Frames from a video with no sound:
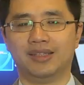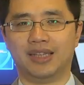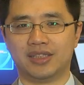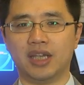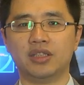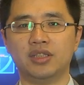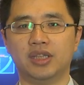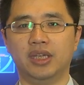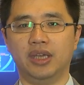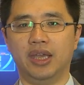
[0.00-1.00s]
The second
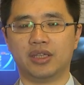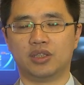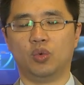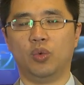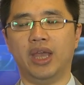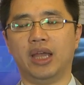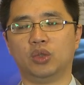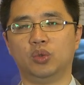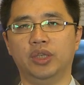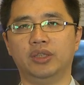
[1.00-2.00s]
thing is we are
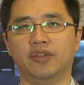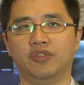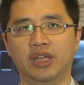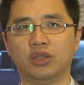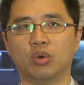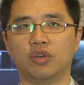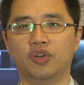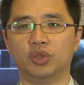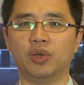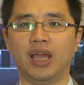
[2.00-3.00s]
doing the network
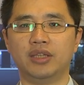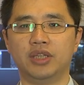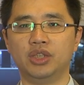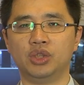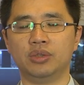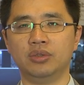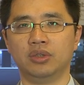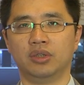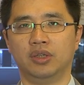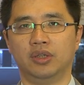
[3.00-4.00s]
virtualization
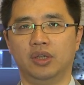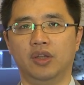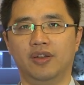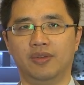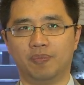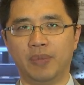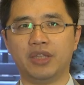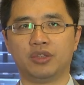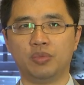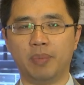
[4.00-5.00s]

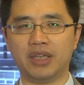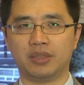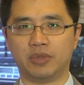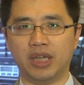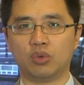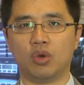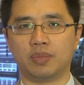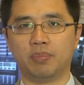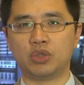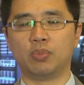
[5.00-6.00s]
to make the
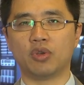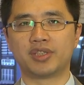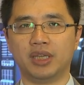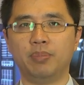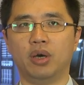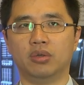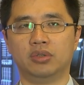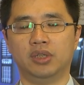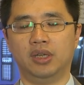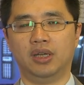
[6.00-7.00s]
network much more simple,
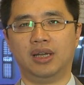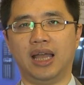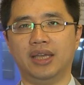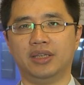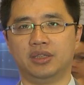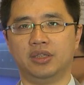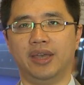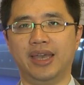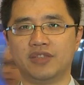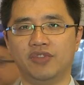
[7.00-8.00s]
like
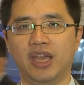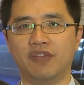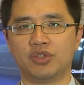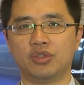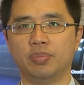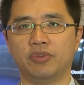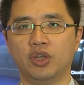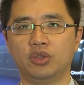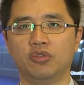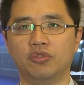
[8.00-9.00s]
SVF soup
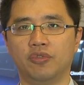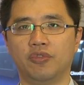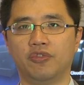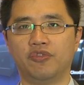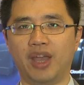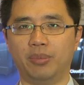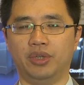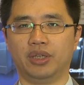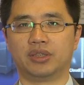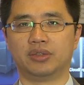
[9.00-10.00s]
virtual
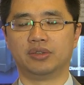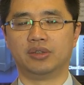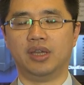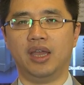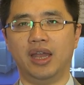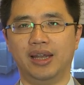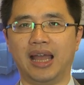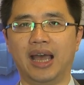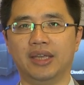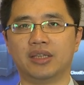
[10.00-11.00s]
fabric,
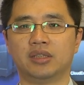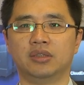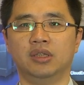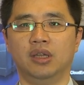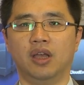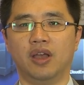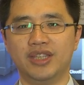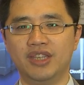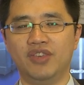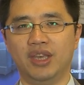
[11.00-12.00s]
like
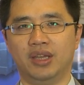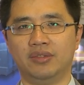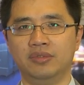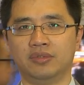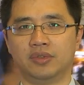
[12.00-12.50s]
EVN.